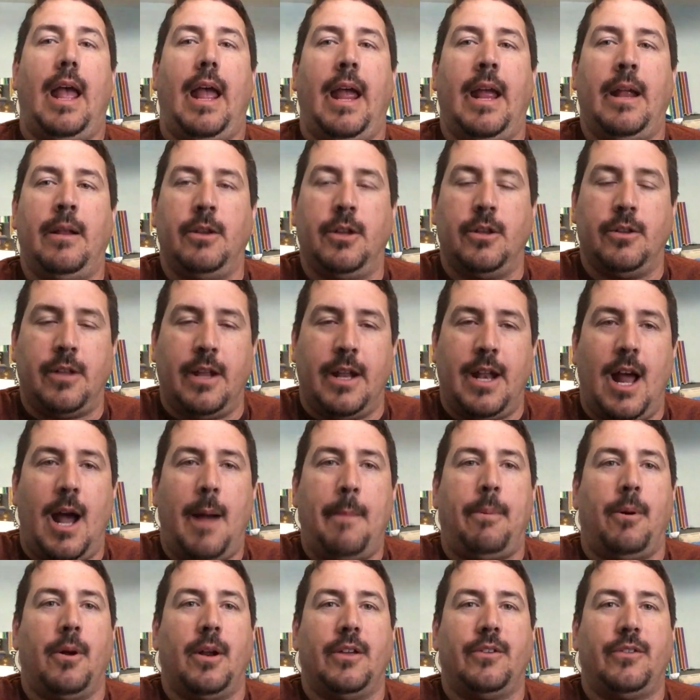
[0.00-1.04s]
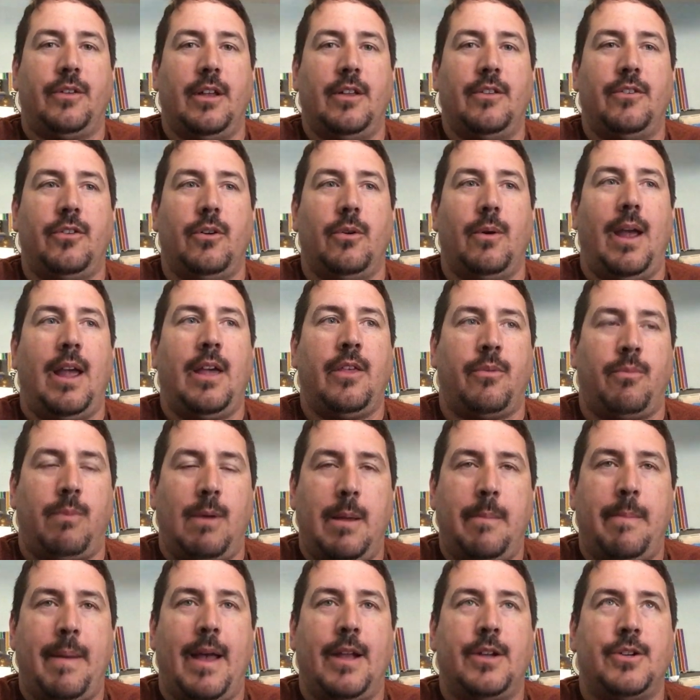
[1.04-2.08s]
and you did not put us into a
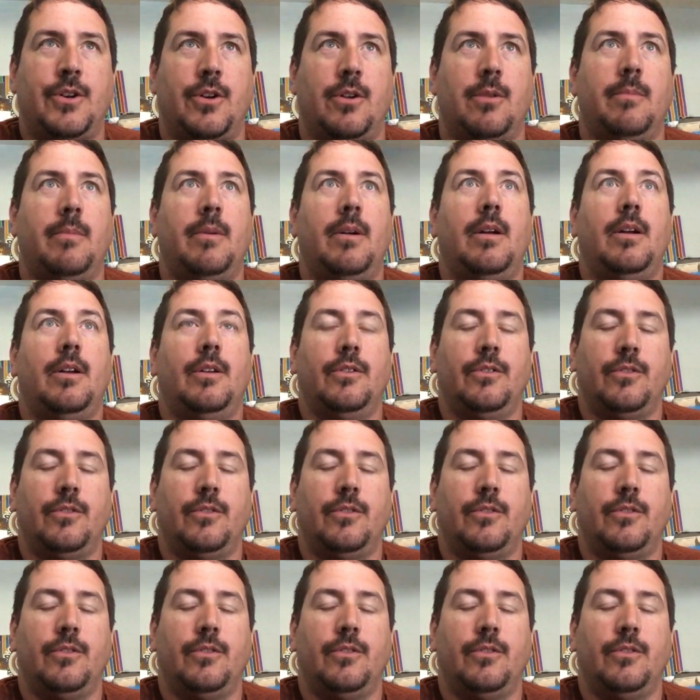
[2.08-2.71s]
3-bedroom,